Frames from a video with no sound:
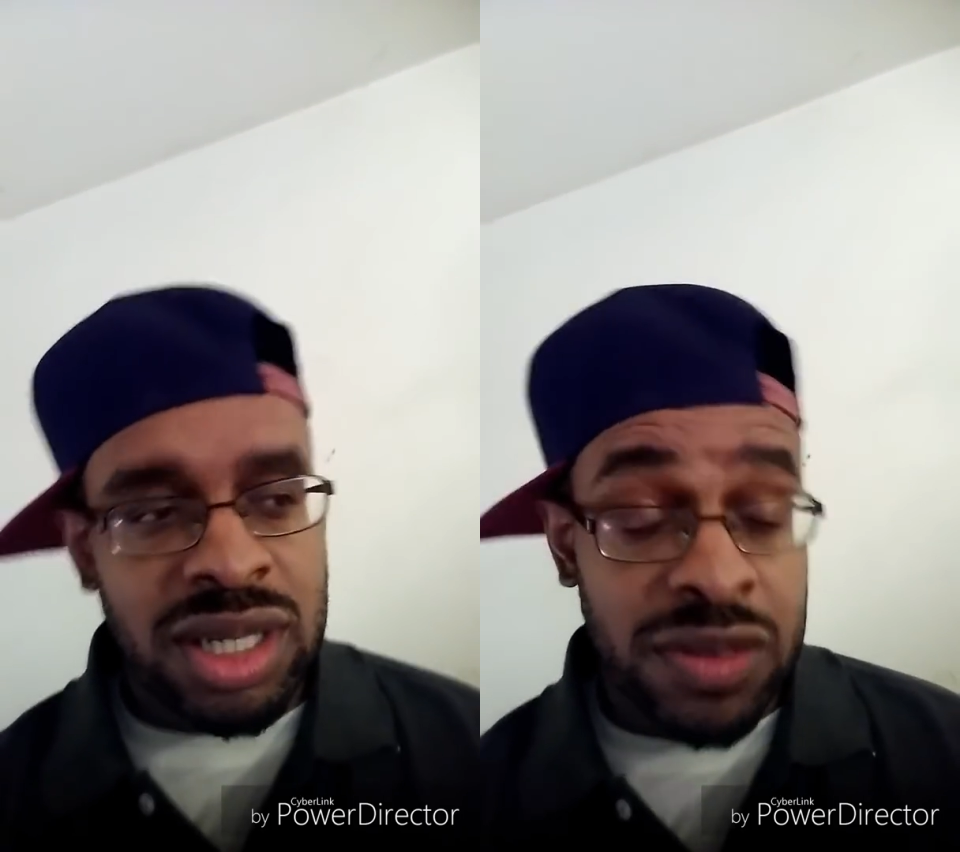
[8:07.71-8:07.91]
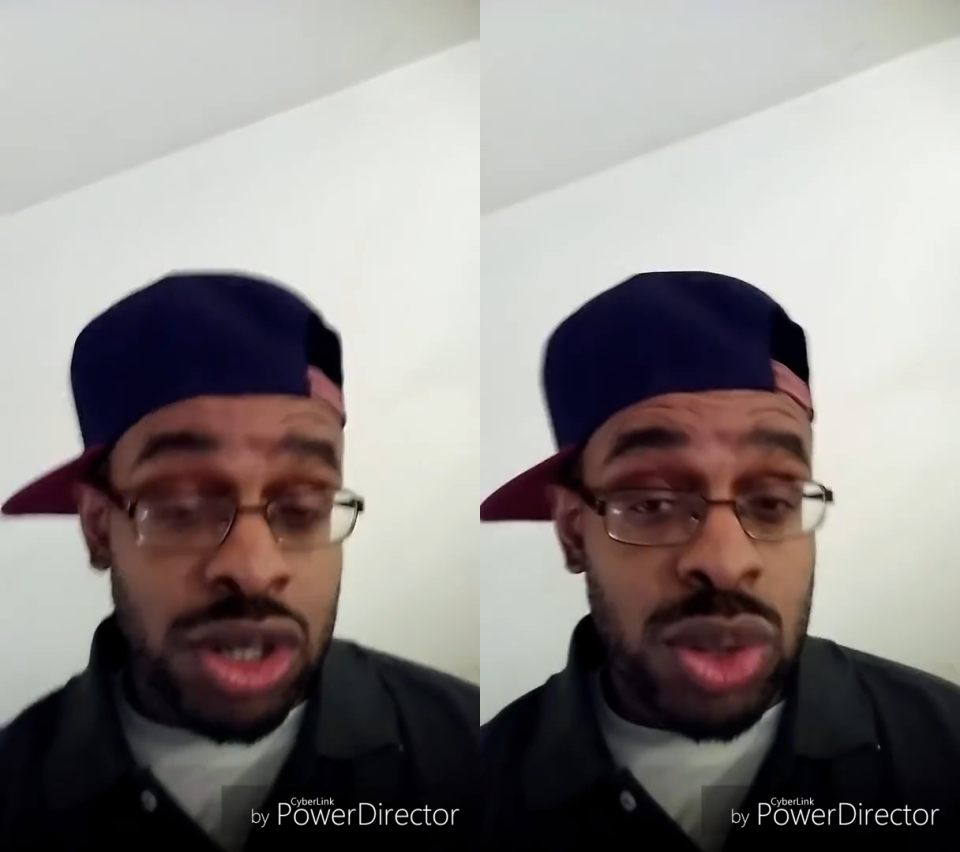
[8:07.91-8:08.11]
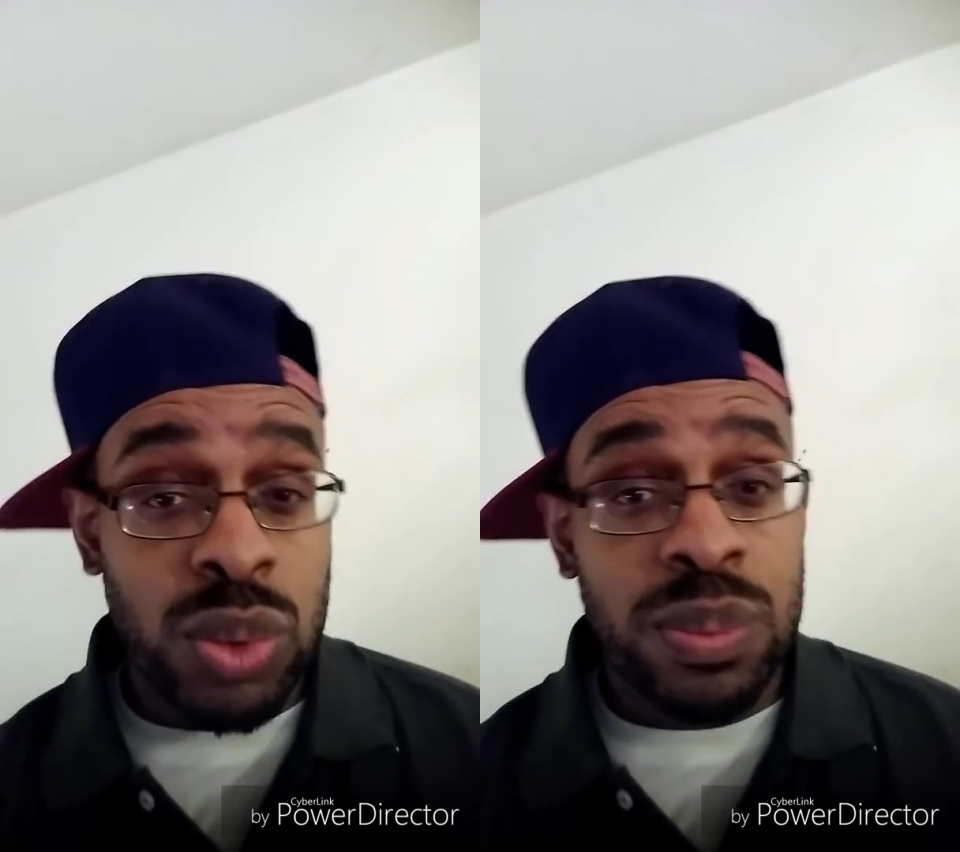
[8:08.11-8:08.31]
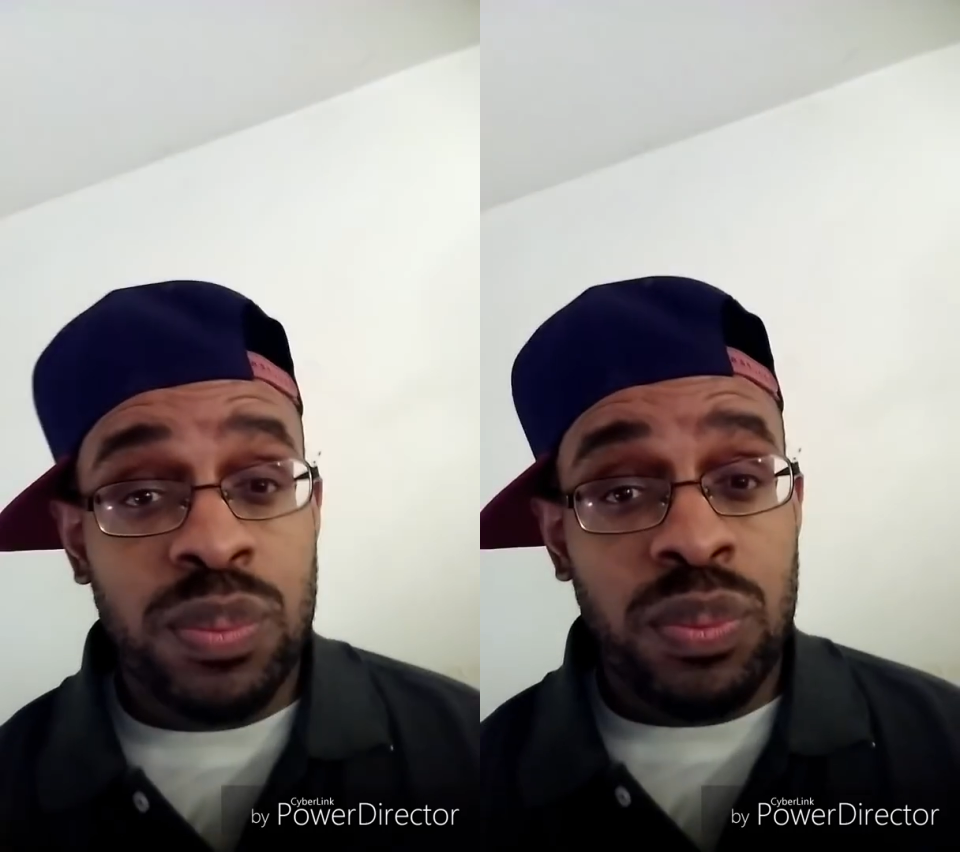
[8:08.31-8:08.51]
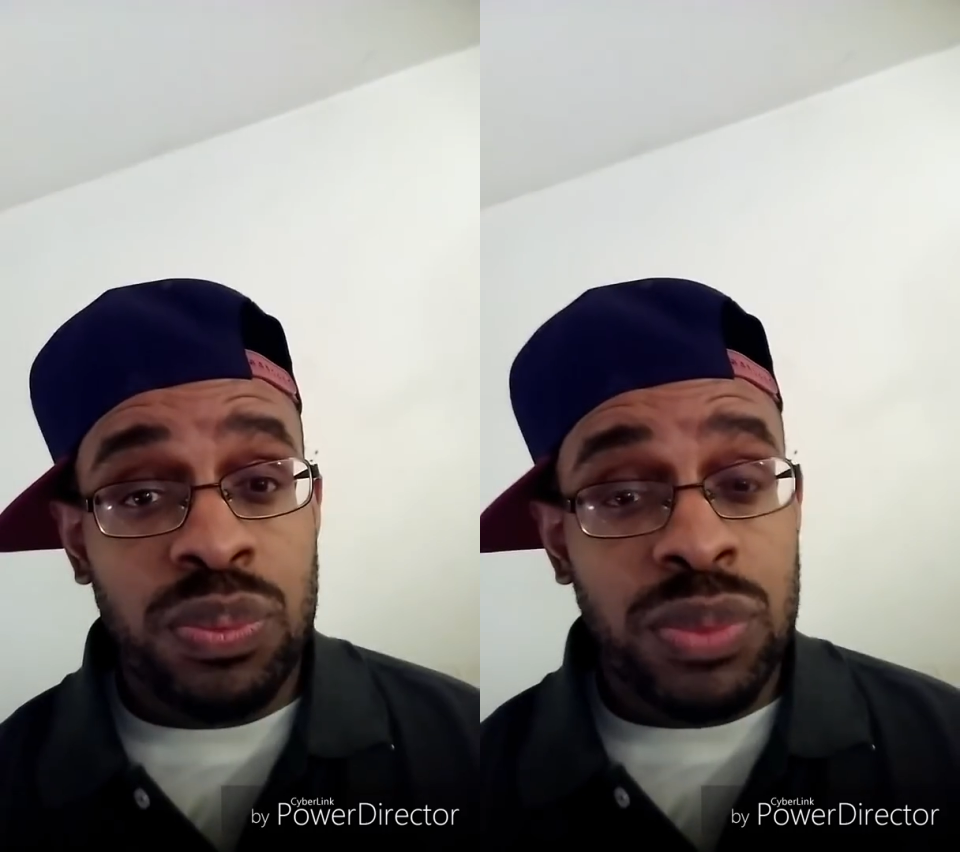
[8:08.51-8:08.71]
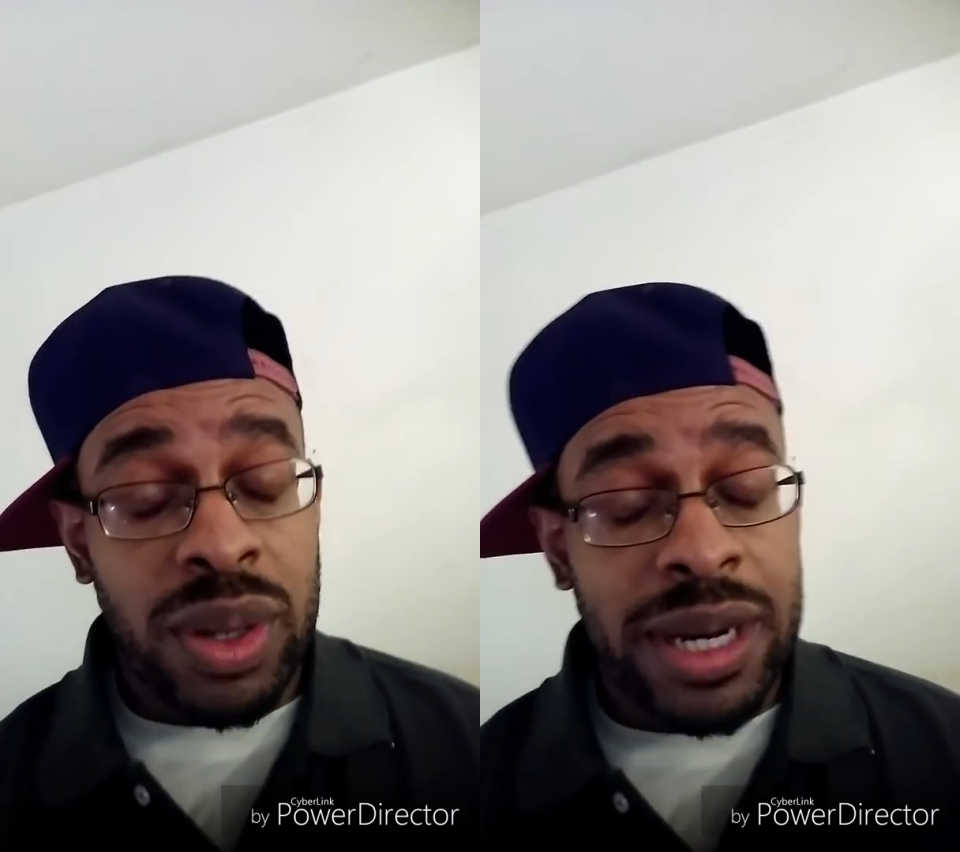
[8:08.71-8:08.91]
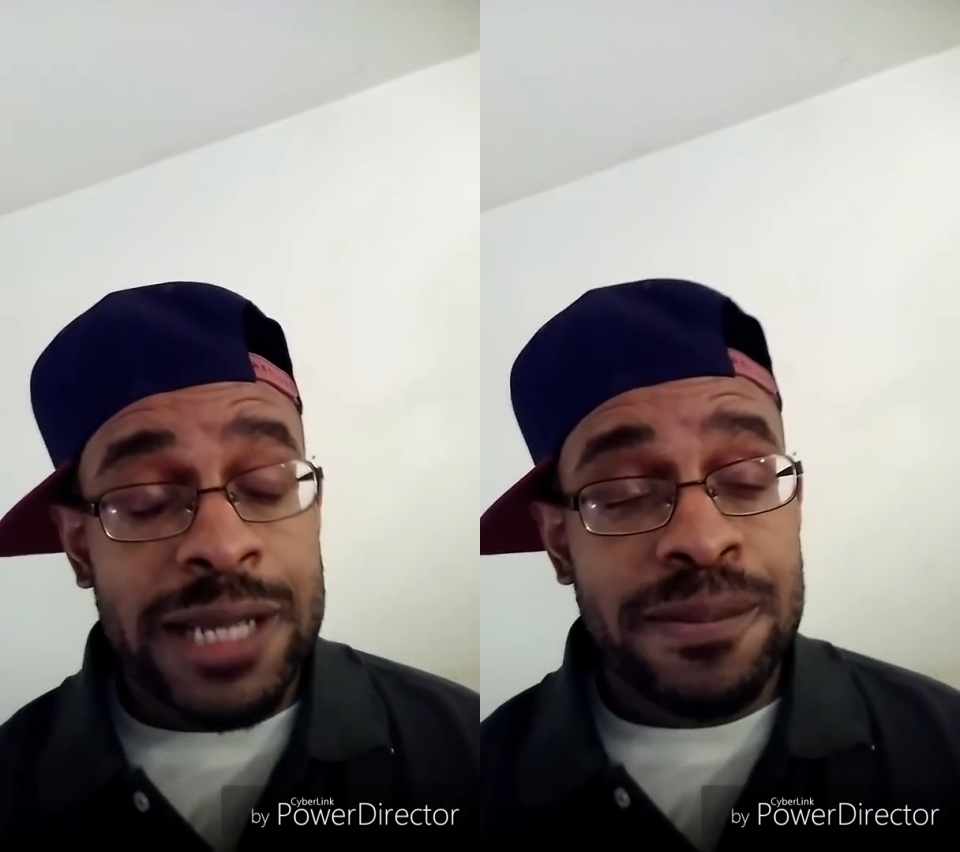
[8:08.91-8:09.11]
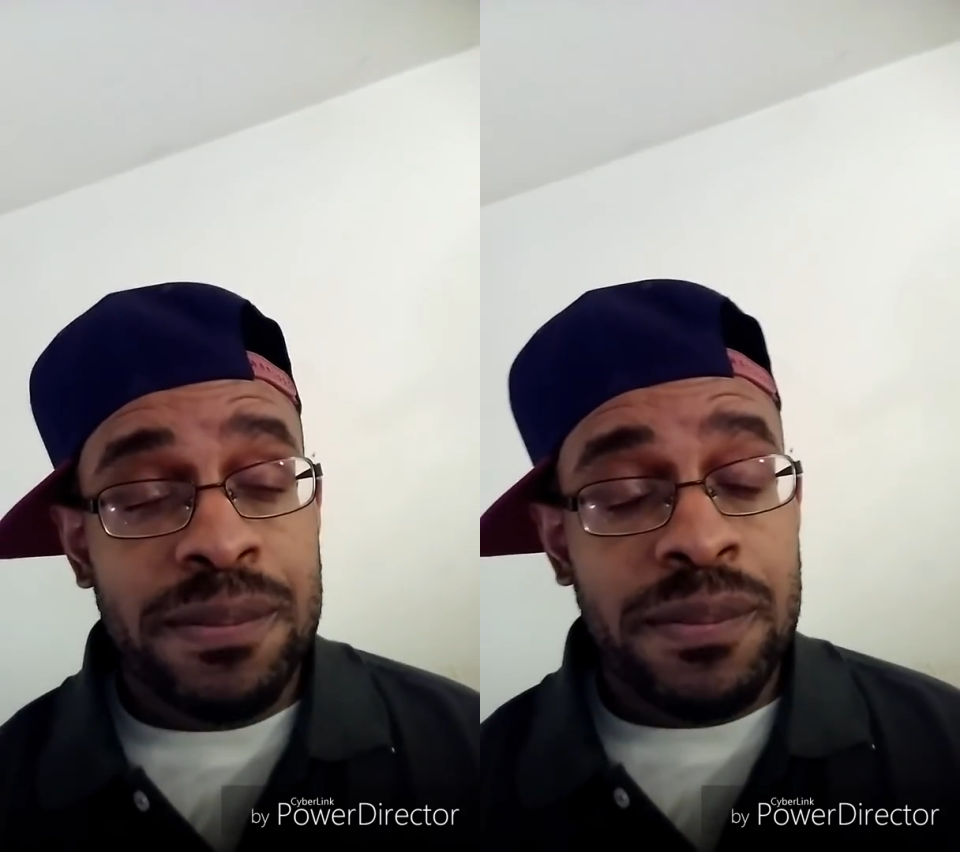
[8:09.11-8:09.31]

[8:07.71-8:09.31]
of the two. All right?